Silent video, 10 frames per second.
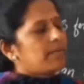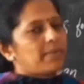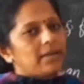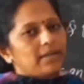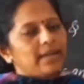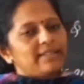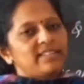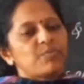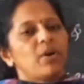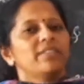and
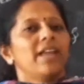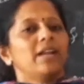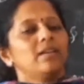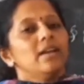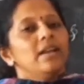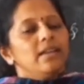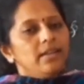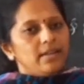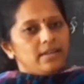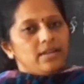fertilizers, for that
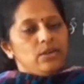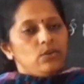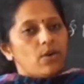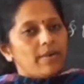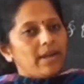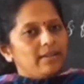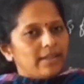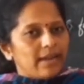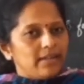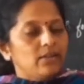here to avoid
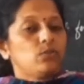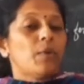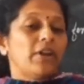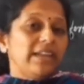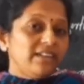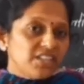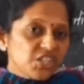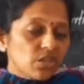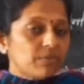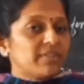that for
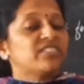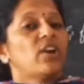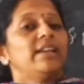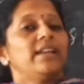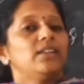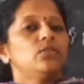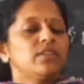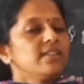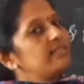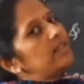enriching of the soil and
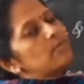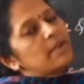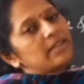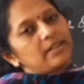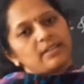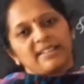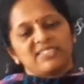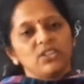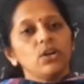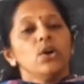nutrients, this method is
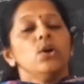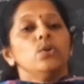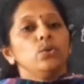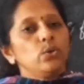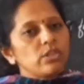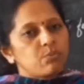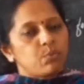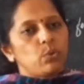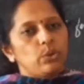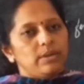also
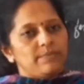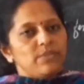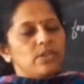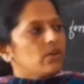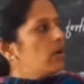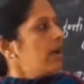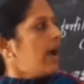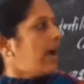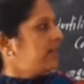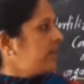useful. So
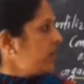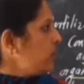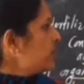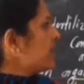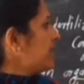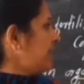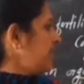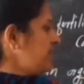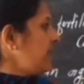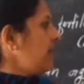either use a
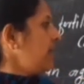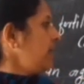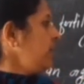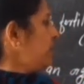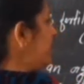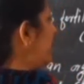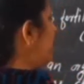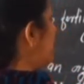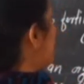less nutrient,